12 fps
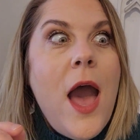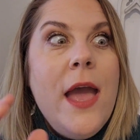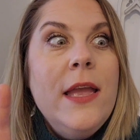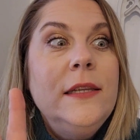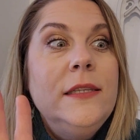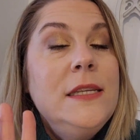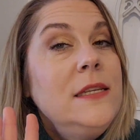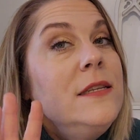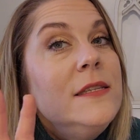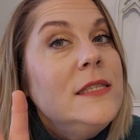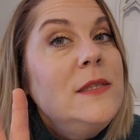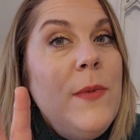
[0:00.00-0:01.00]
It
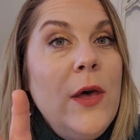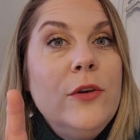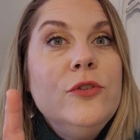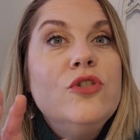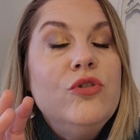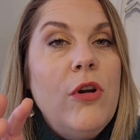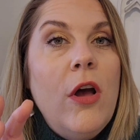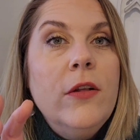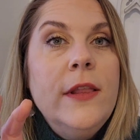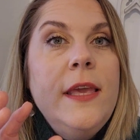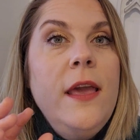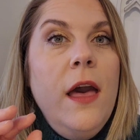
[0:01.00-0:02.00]
didn't smell
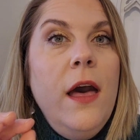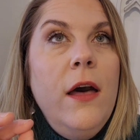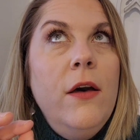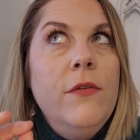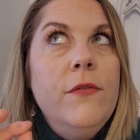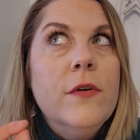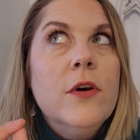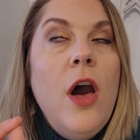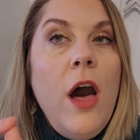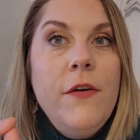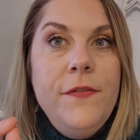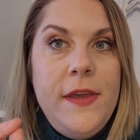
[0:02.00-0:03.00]
strongly of
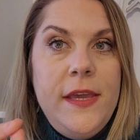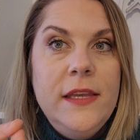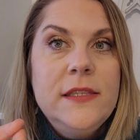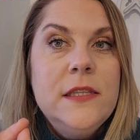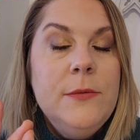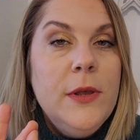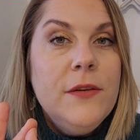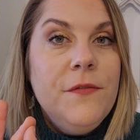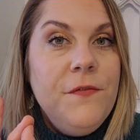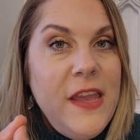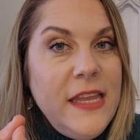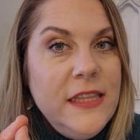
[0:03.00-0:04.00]
coffee. It smelled
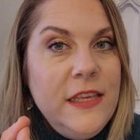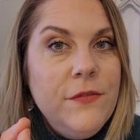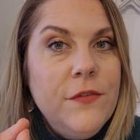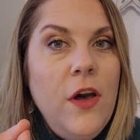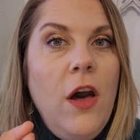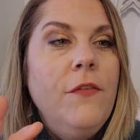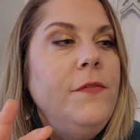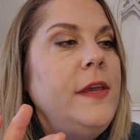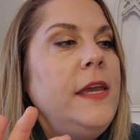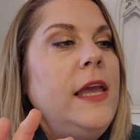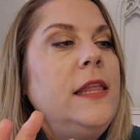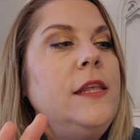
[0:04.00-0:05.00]
faintly of
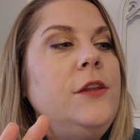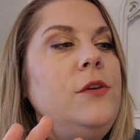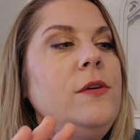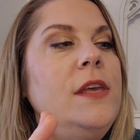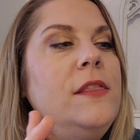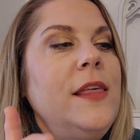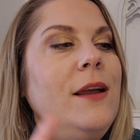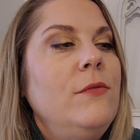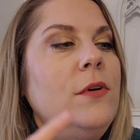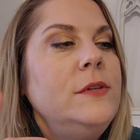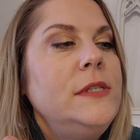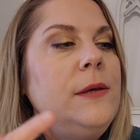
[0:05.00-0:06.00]
coffee. And then you get that
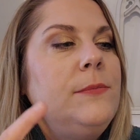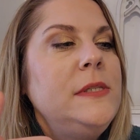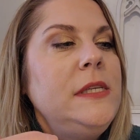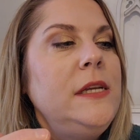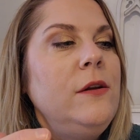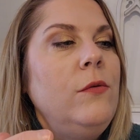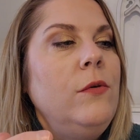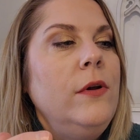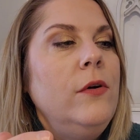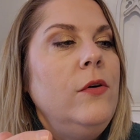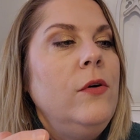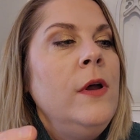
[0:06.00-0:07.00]
rosehip seed
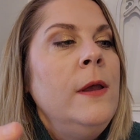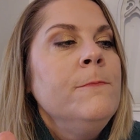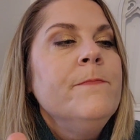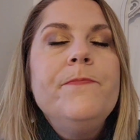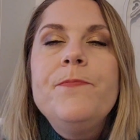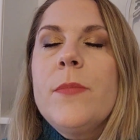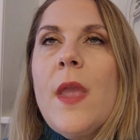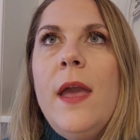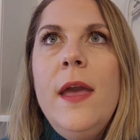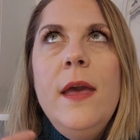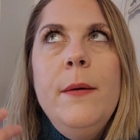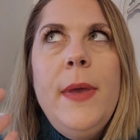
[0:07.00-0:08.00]
oil
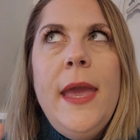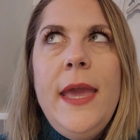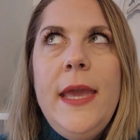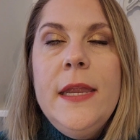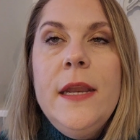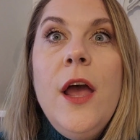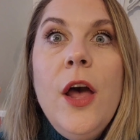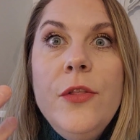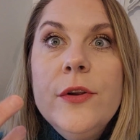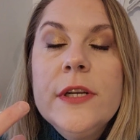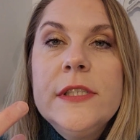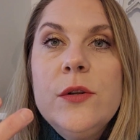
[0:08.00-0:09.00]
and
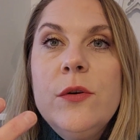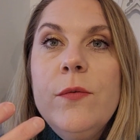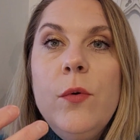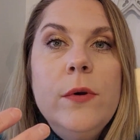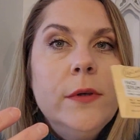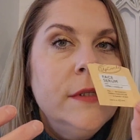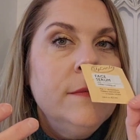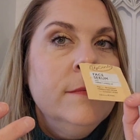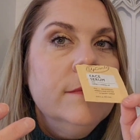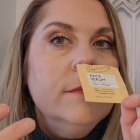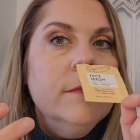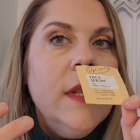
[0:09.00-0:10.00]
other sort of oils.
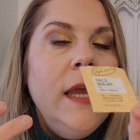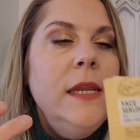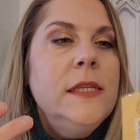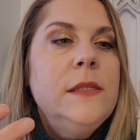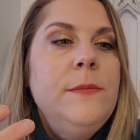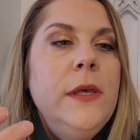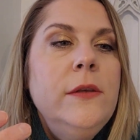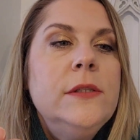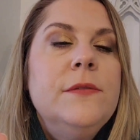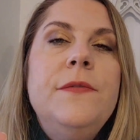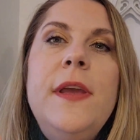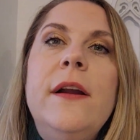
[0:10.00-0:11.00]
And it
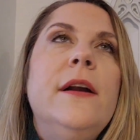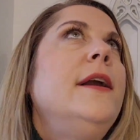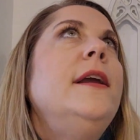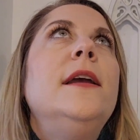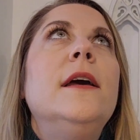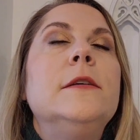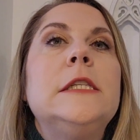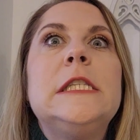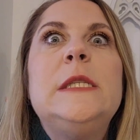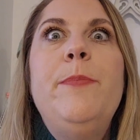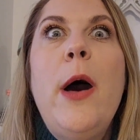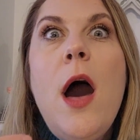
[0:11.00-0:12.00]
smells very
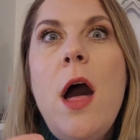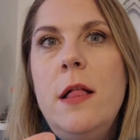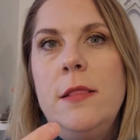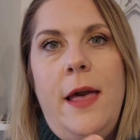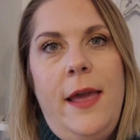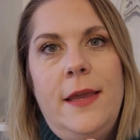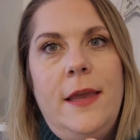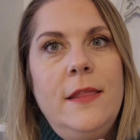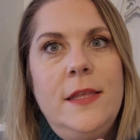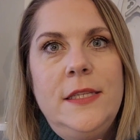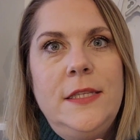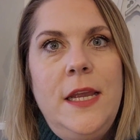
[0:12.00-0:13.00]
spa-like,
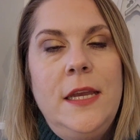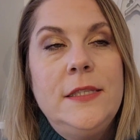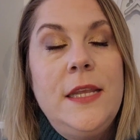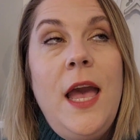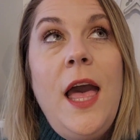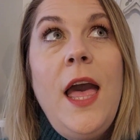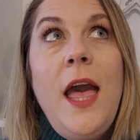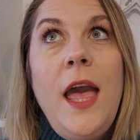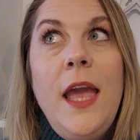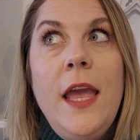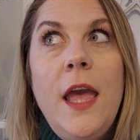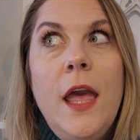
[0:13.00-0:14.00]
this does.
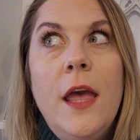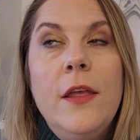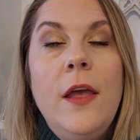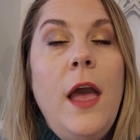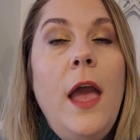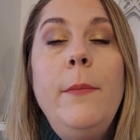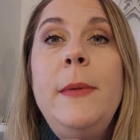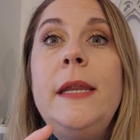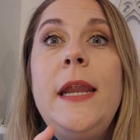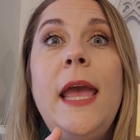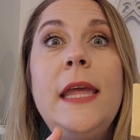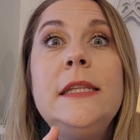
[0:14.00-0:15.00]
I
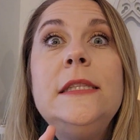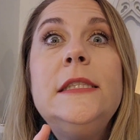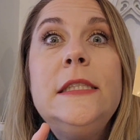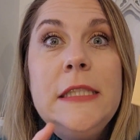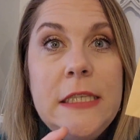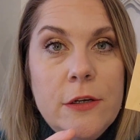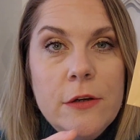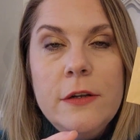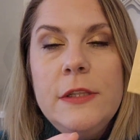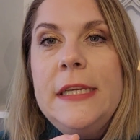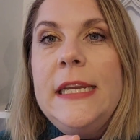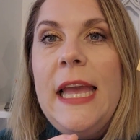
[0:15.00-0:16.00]
mean, and
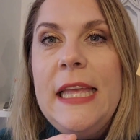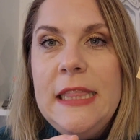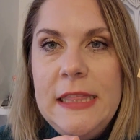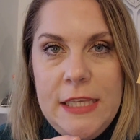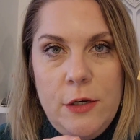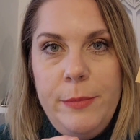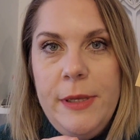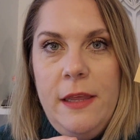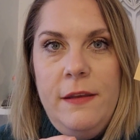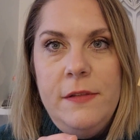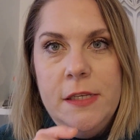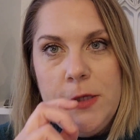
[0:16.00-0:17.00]
literally a little bit
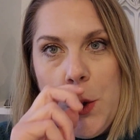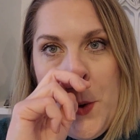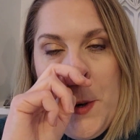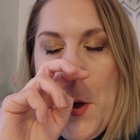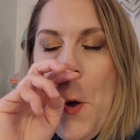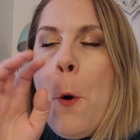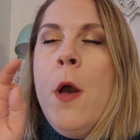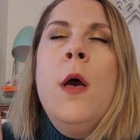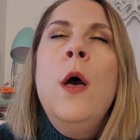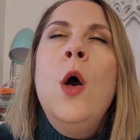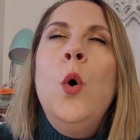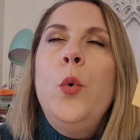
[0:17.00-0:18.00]
of this oil
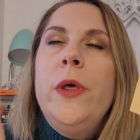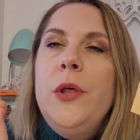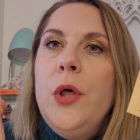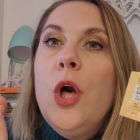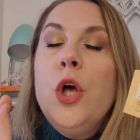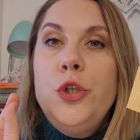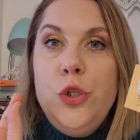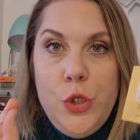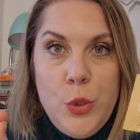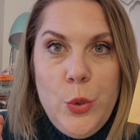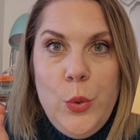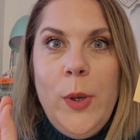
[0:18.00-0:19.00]
will
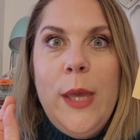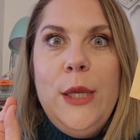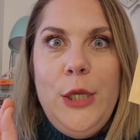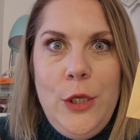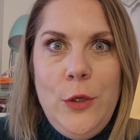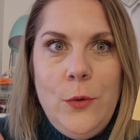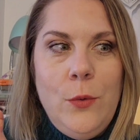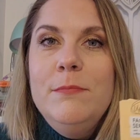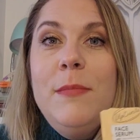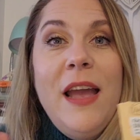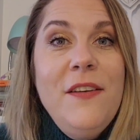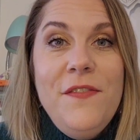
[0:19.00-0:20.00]
do you.
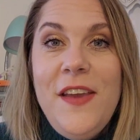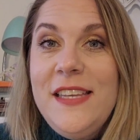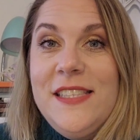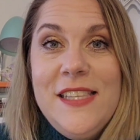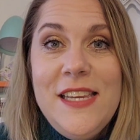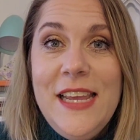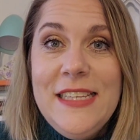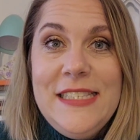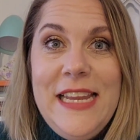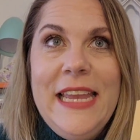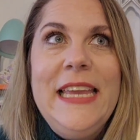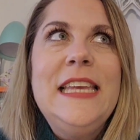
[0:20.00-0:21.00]
My face the next
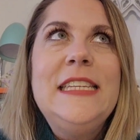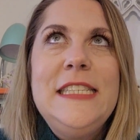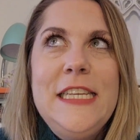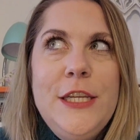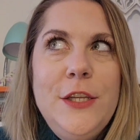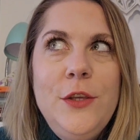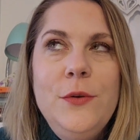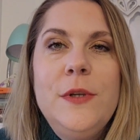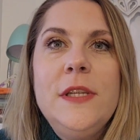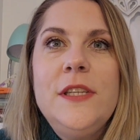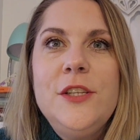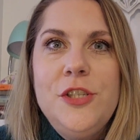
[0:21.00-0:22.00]
day
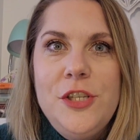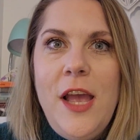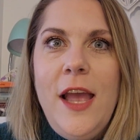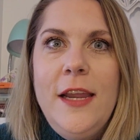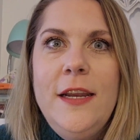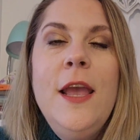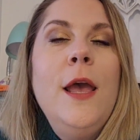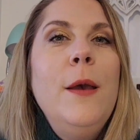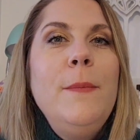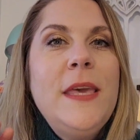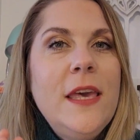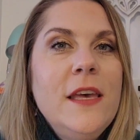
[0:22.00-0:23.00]
continued to shine
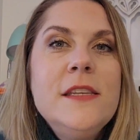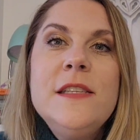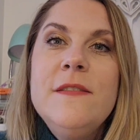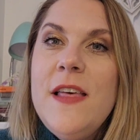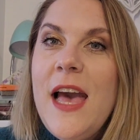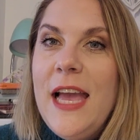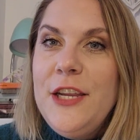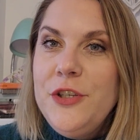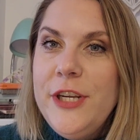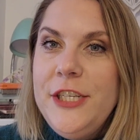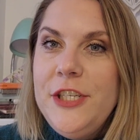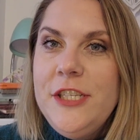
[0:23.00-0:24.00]
because of the
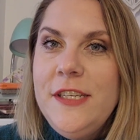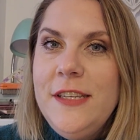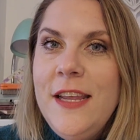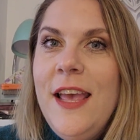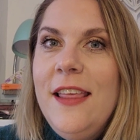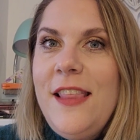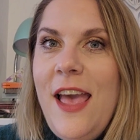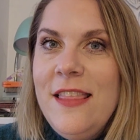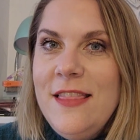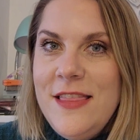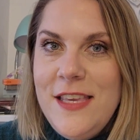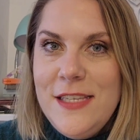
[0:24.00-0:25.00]
hydration that
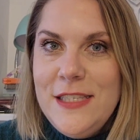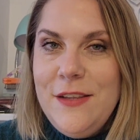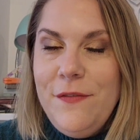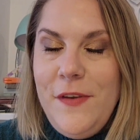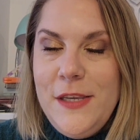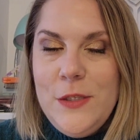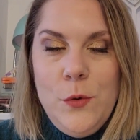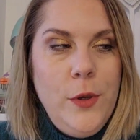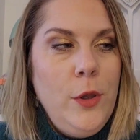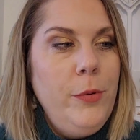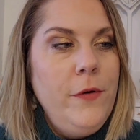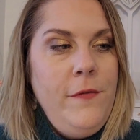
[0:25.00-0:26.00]
this face
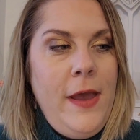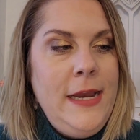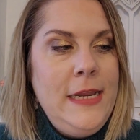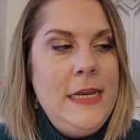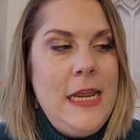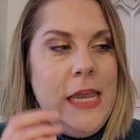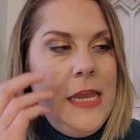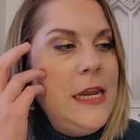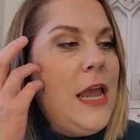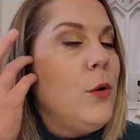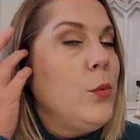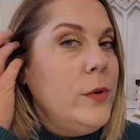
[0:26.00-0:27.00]
oil provided. And
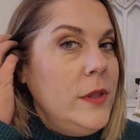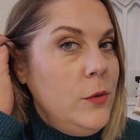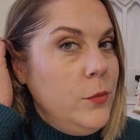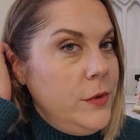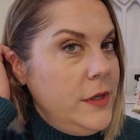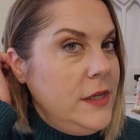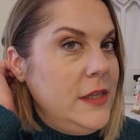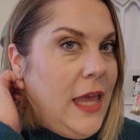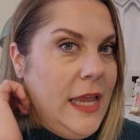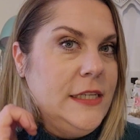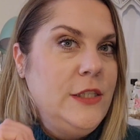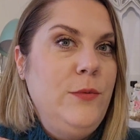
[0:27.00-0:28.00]
I really would
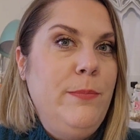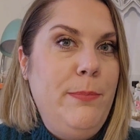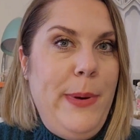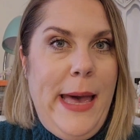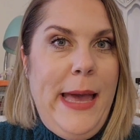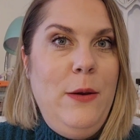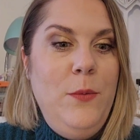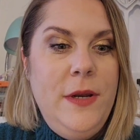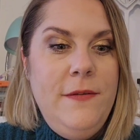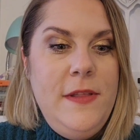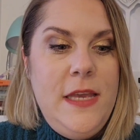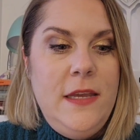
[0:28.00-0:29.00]
like to buy one
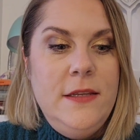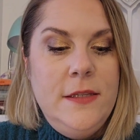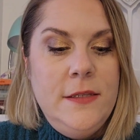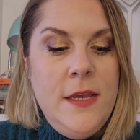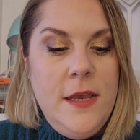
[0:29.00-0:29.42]
of these